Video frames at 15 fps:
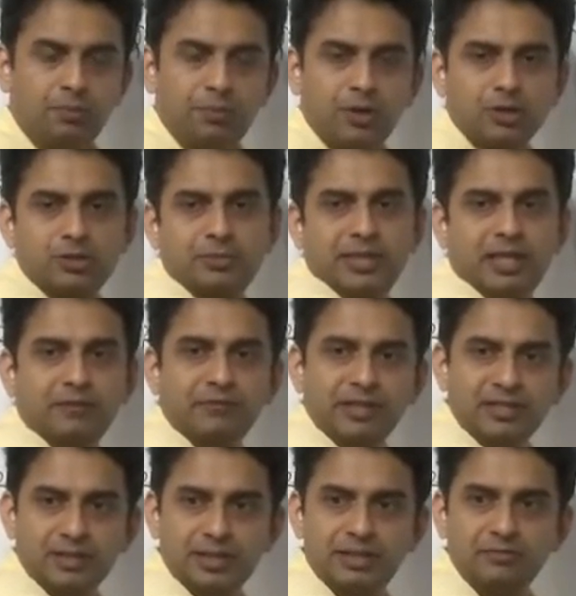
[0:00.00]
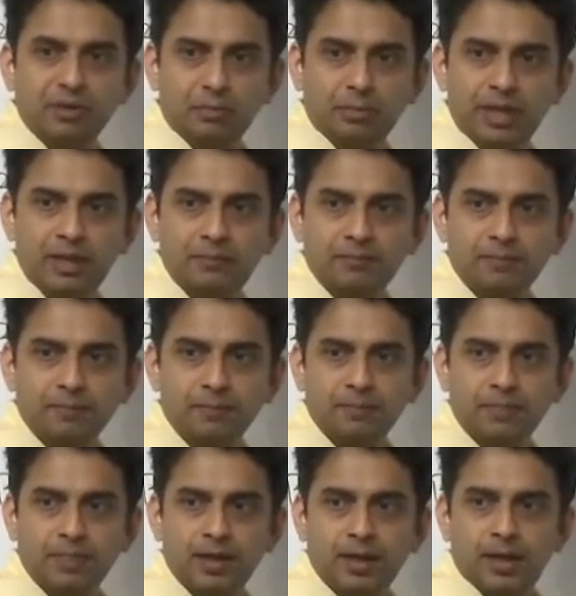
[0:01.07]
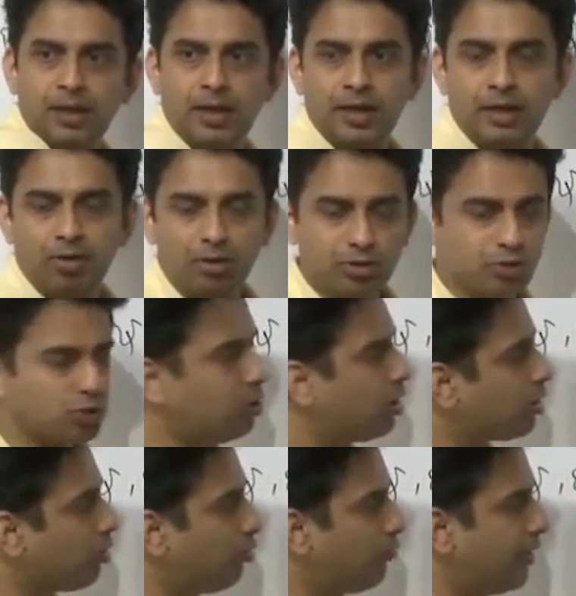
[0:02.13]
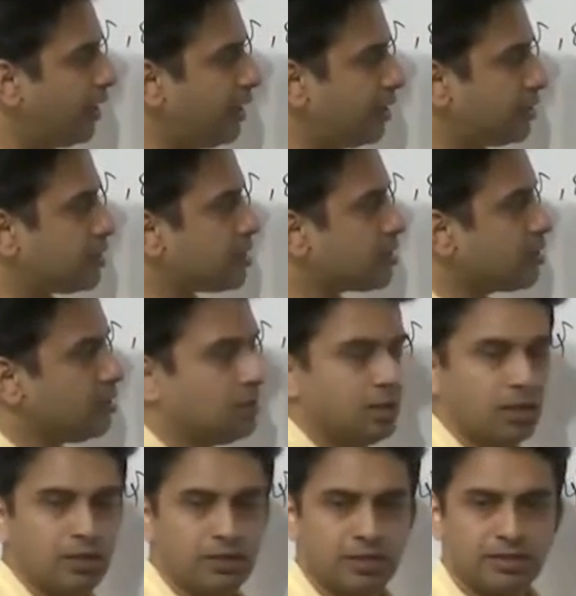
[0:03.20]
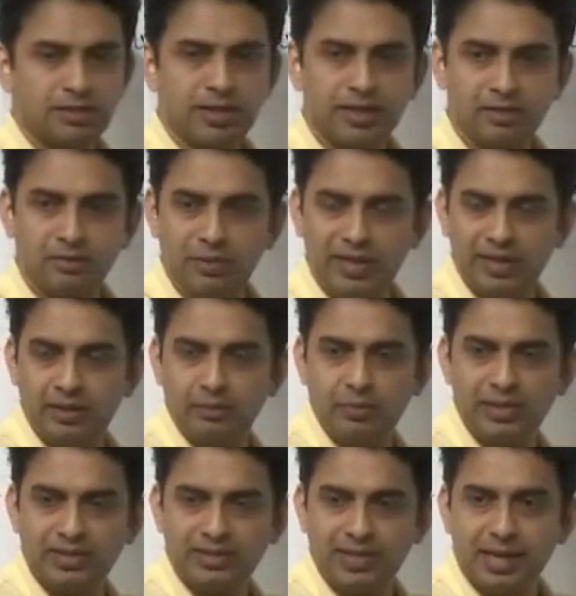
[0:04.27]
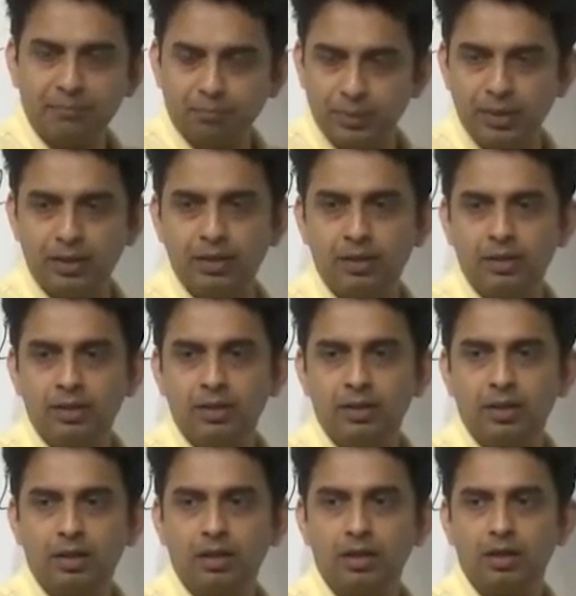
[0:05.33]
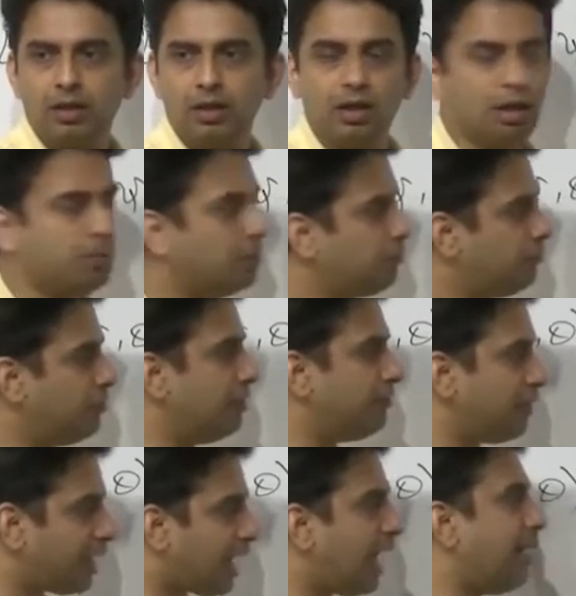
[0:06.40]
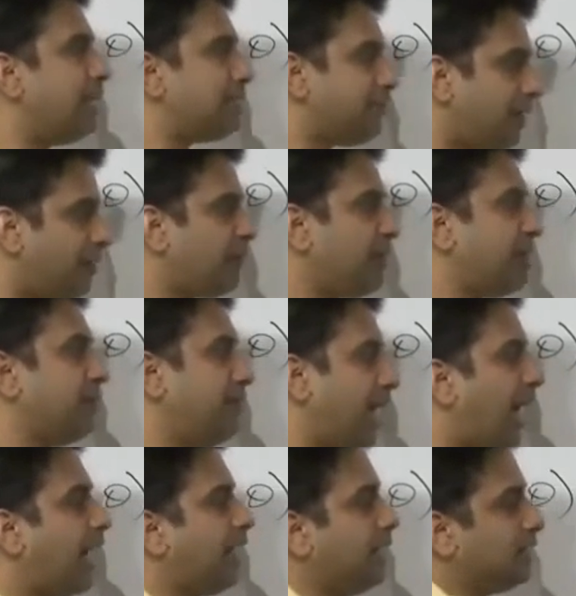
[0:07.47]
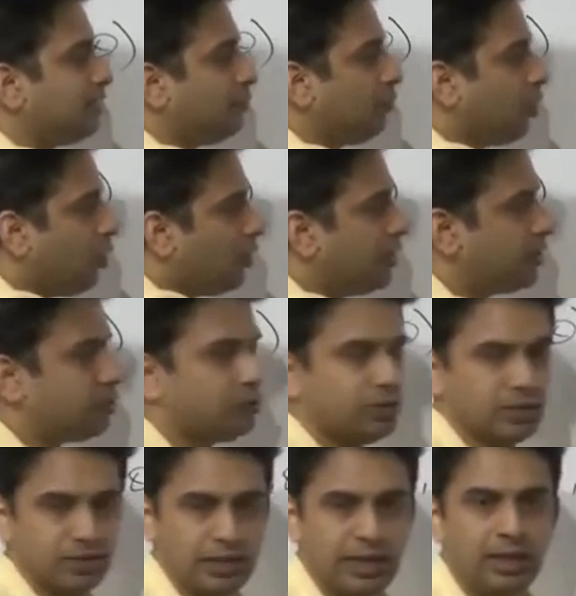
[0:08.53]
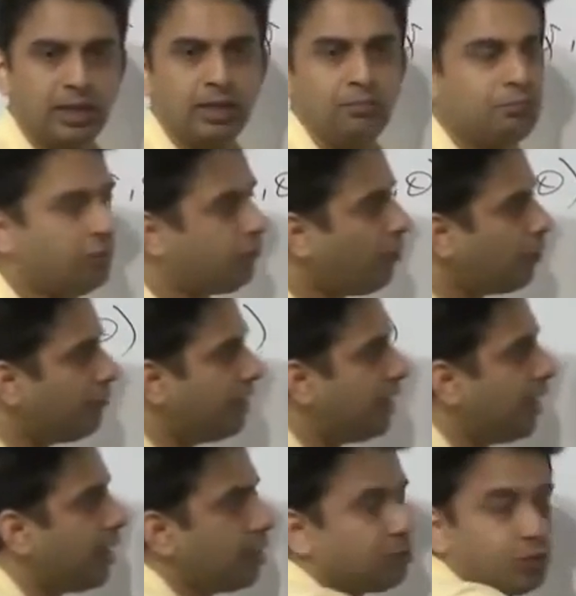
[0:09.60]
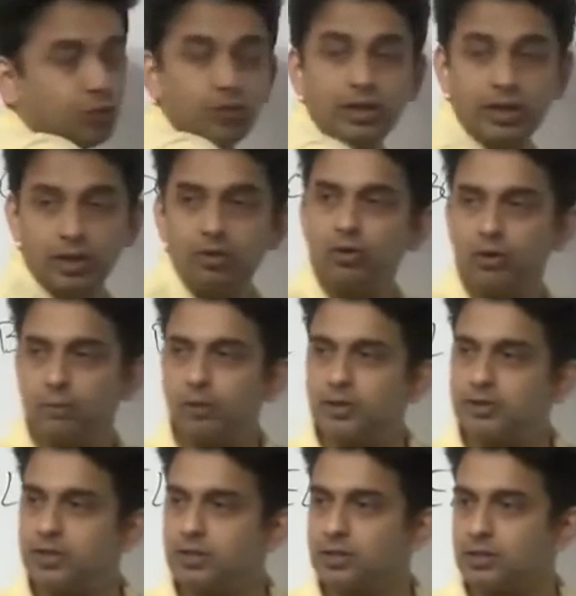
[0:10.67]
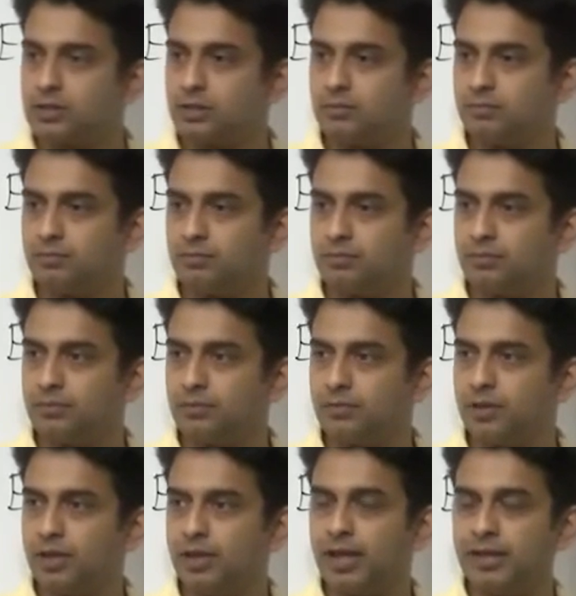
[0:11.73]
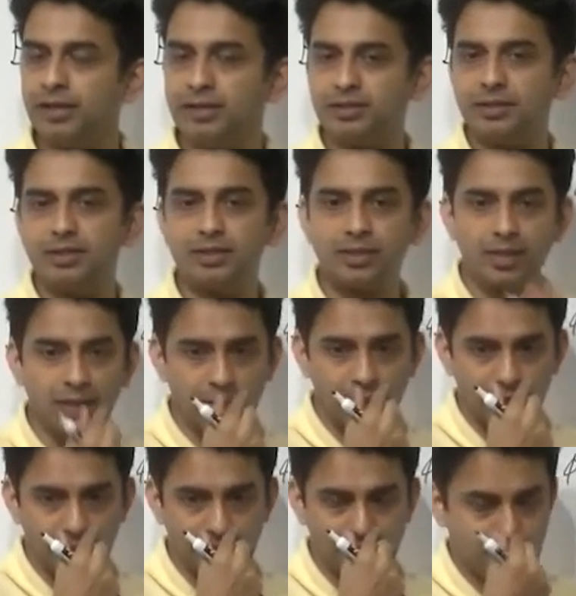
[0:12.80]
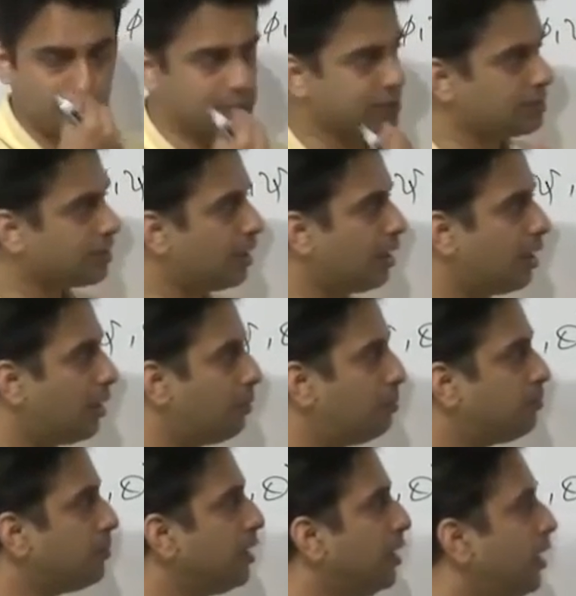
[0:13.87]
you approximately where z will be, and also a covariance such that we we sample. Um, we, we are effectively adding some noise to the z before we take it through the decoder process, right? And it's this, it's it's uh,